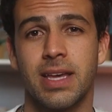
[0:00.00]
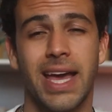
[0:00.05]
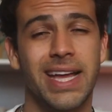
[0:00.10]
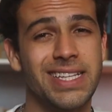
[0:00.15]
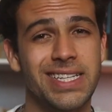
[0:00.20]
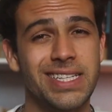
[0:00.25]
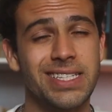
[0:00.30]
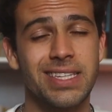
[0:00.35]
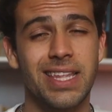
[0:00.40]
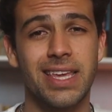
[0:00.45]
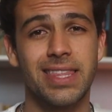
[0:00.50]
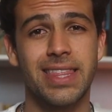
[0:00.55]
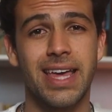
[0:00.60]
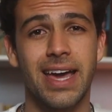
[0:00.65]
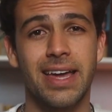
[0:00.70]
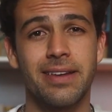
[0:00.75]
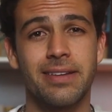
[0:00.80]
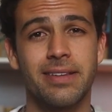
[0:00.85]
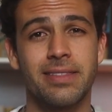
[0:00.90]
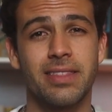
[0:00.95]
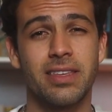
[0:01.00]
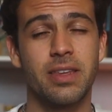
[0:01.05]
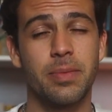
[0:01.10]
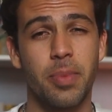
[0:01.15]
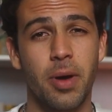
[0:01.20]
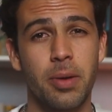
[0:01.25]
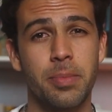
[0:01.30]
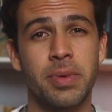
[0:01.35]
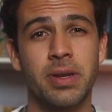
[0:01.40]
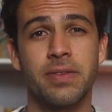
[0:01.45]
And just like that, the
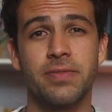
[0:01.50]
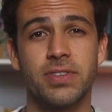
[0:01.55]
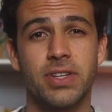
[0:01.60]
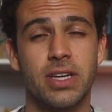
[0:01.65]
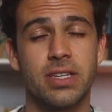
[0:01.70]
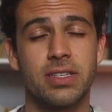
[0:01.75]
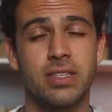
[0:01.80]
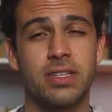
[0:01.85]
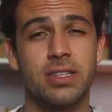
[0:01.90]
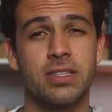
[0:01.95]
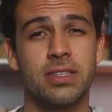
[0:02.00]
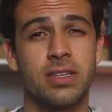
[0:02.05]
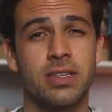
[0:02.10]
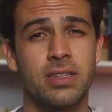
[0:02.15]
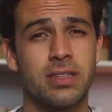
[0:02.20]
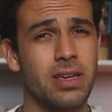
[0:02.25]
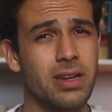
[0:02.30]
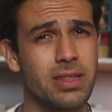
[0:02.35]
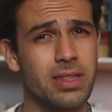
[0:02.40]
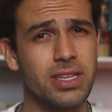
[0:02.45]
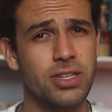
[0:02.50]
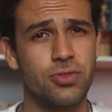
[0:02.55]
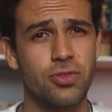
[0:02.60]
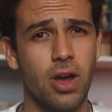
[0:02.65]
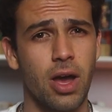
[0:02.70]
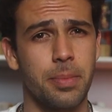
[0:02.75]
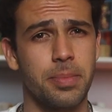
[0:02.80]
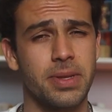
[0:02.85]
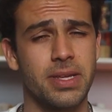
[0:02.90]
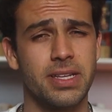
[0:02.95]
Department of Justice suddenly
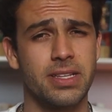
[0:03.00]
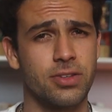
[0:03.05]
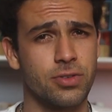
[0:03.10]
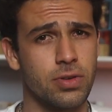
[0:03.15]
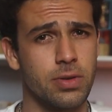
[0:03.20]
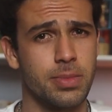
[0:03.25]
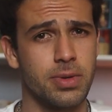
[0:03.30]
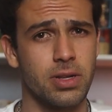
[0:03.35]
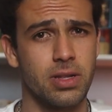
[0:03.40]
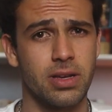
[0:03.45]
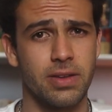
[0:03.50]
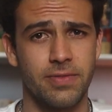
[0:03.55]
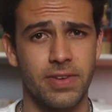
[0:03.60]
dropped its criminal